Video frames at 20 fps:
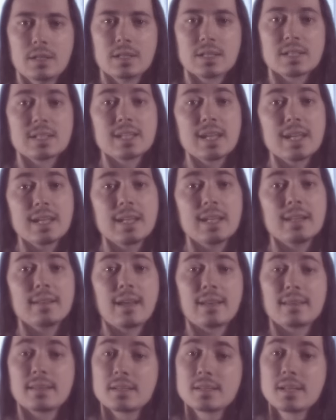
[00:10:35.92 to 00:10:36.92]
stating
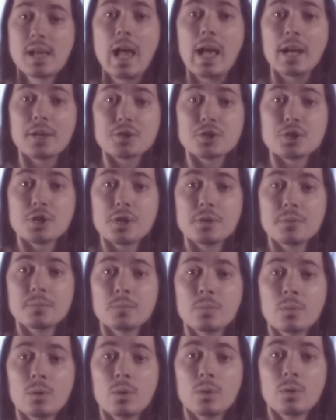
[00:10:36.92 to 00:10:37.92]
that its action
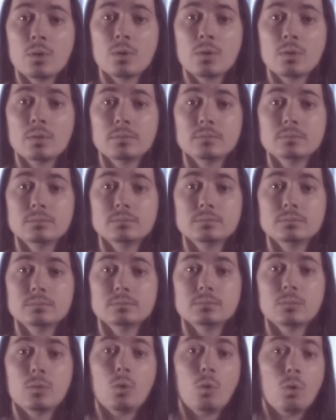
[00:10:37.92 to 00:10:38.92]

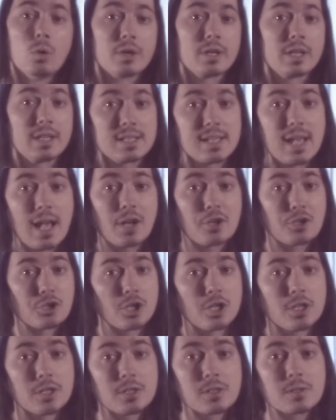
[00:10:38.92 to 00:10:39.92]
or its
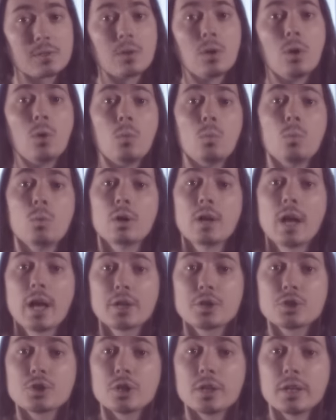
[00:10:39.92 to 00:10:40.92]
actions were
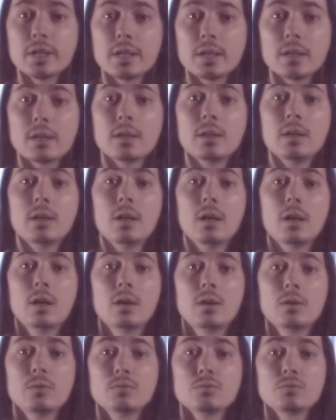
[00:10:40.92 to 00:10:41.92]
actually
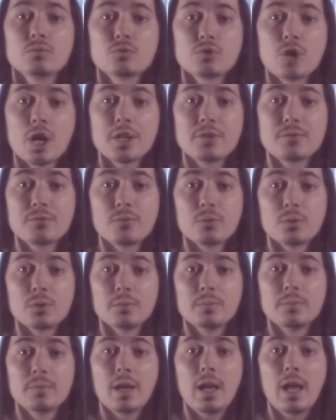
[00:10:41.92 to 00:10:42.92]

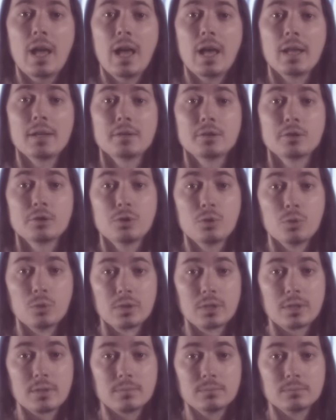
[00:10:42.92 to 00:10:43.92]
rightful and
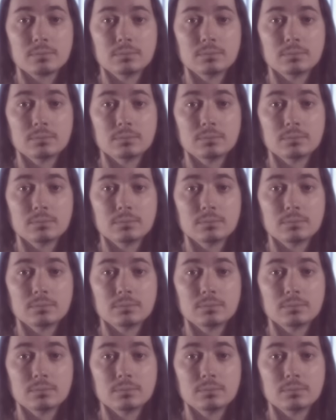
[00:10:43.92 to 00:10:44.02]
good.